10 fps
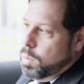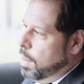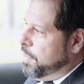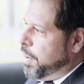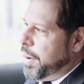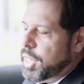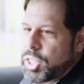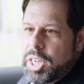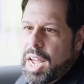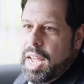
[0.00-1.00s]
Well, I'm a very
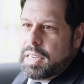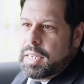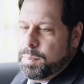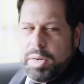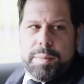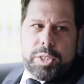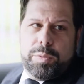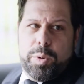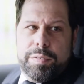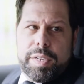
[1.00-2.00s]
good shot, pretty
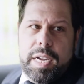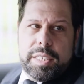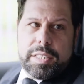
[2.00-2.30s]
much devoid of a